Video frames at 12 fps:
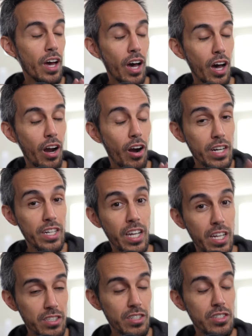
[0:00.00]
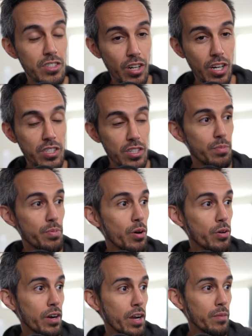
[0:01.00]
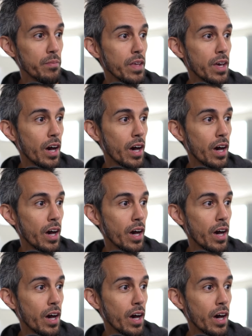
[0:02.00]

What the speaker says: architecture structure program.